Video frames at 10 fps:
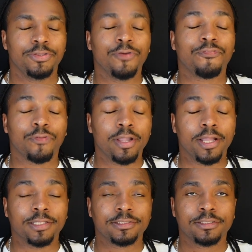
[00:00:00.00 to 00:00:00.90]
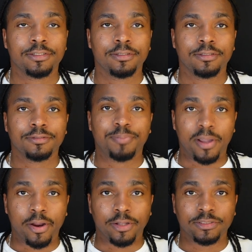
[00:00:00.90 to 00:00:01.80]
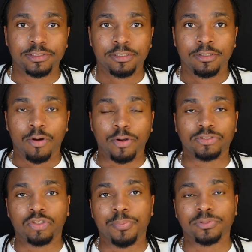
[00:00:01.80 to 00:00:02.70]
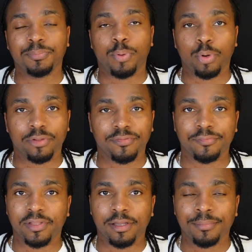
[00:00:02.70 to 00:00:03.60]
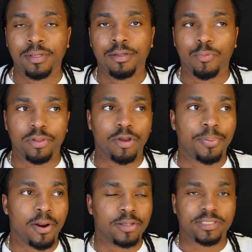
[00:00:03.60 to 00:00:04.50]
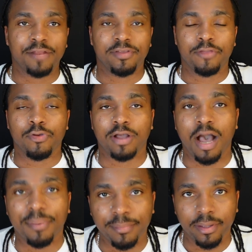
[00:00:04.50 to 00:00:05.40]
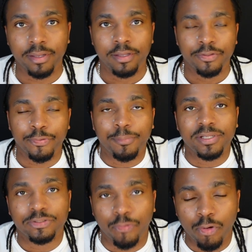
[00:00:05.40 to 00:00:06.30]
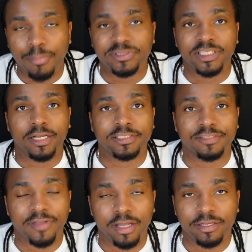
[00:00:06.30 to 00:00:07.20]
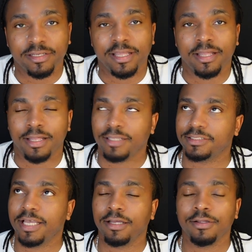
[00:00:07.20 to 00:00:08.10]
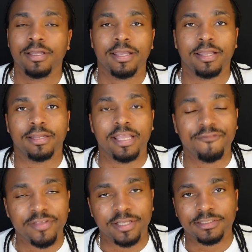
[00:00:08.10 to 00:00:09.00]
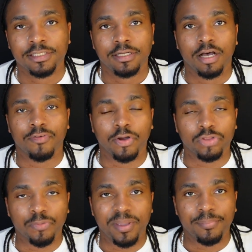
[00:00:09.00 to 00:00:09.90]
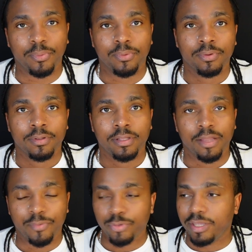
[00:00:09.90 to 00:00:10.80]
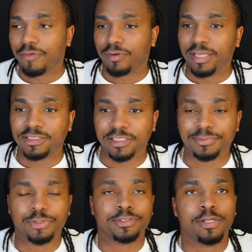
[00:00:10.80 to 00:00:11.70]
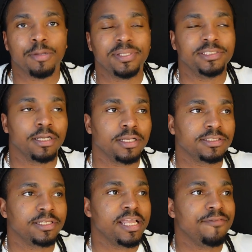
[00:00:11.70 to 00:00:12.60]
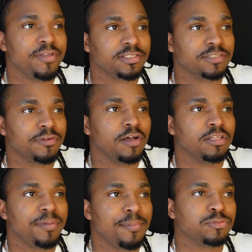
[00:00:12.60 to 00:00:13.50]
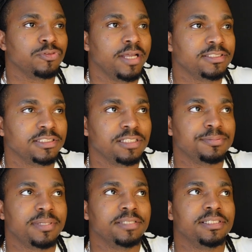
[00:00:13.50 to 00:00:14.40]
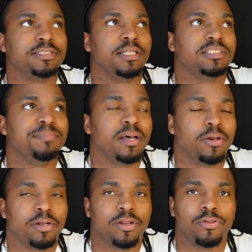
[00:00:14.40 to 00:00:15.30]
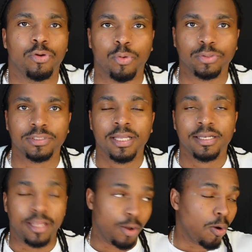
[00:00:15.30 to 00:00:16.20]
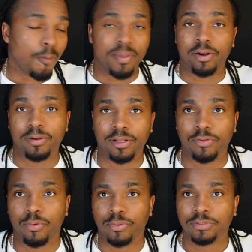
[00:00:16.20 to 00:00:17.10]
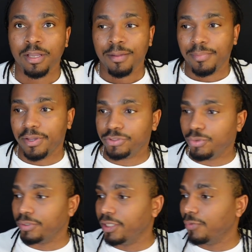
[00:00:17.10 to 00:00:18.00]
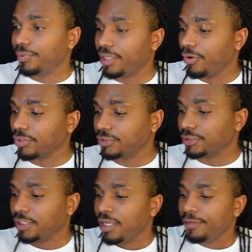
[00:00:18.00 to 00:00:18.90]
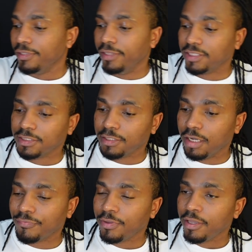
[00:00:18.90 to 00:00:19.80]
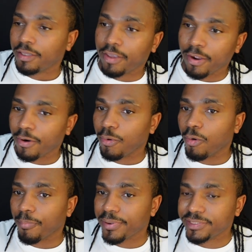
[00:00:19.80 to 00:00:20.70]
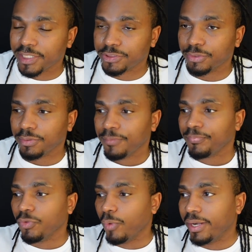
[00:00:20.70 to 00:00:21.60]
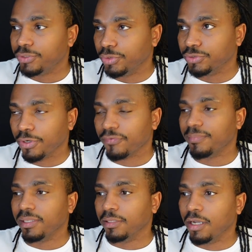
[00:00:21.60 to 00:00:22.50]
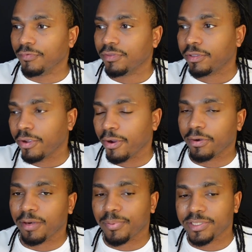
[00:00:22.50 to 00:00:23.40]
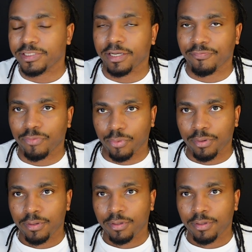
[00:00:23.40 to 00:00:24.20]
your friends parents are super supportive of them when your parents can't even give you a compliment you're gonna be grow up jealous of hell and as hell and envious of other people when you get in relationships, you're still gonna be jealous and envious of other people's relationships because it looks better than yours. They are better than yours because you are dealing with a narcissist that doesn't love, care, or appreciate you the way that you deserve to be loved, cared, and appreciated for.